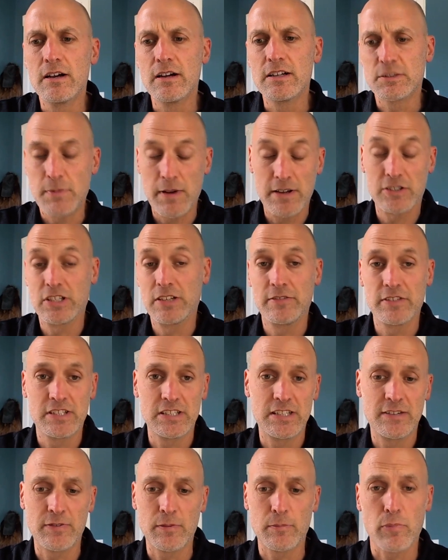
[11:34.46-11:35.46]
especially if it's a
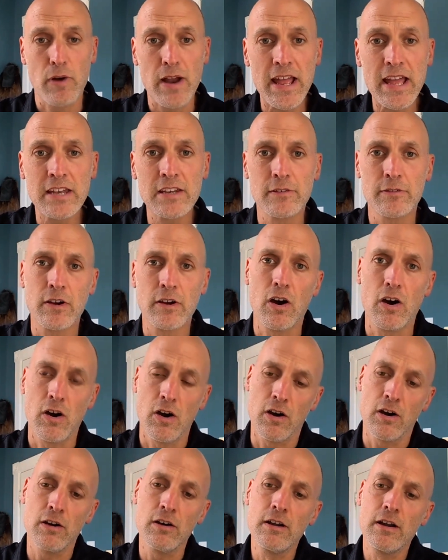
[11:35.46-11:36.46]
different brand of
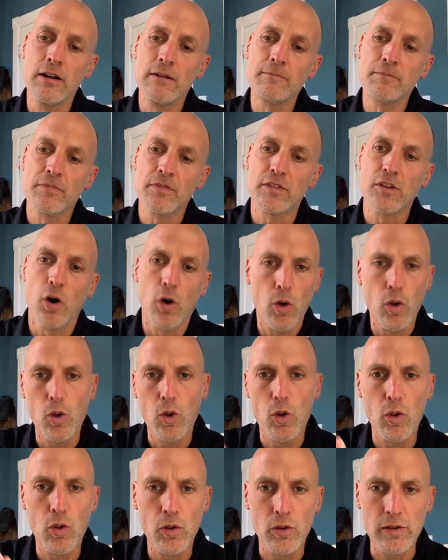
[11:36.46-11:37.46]
car, the
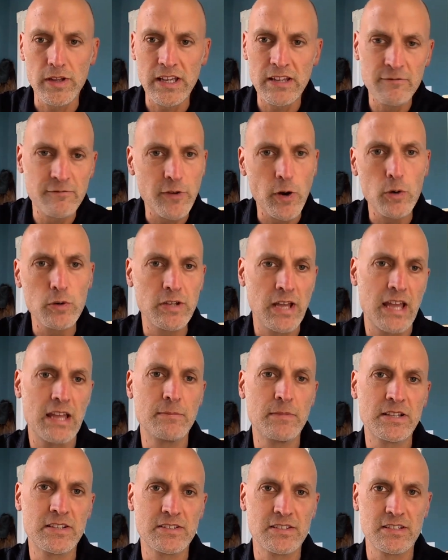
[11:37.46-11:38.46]
whole
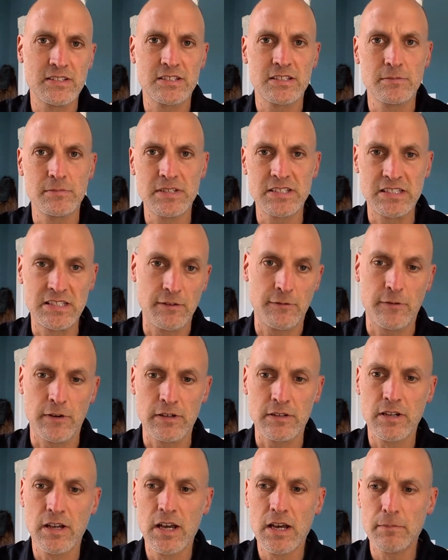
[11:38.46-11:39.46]
infotainment system is
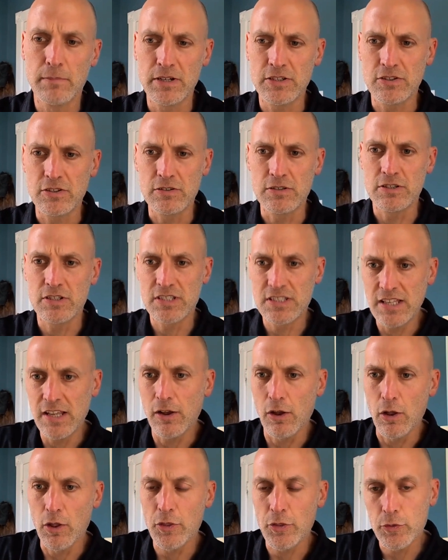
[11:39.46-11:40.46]
different. But
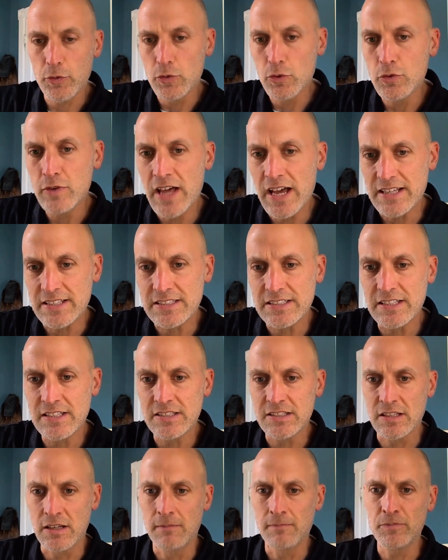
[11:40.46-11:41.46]
still, through that
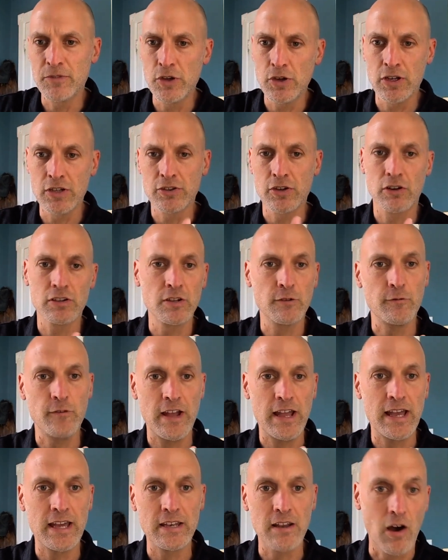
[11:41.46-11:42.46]
system, you can turn the
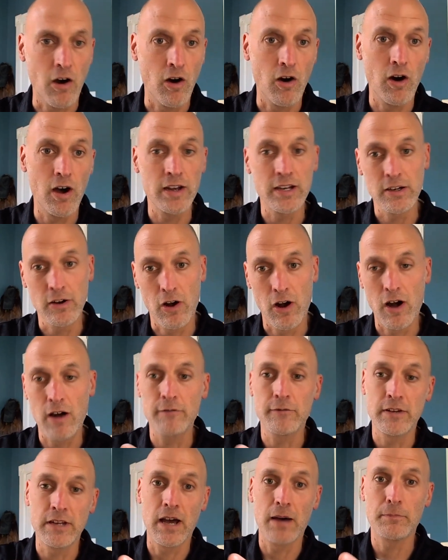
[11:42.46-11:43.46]
fan on and
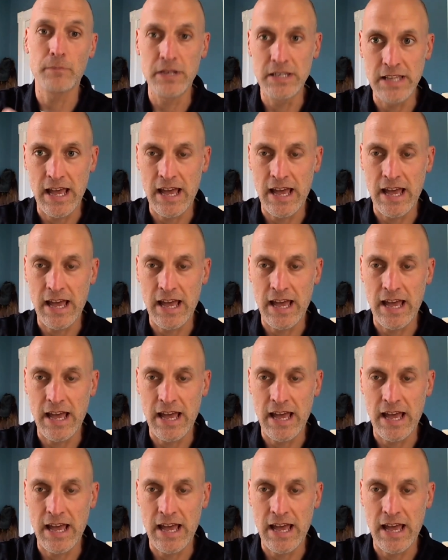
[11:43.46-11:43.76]
off and up and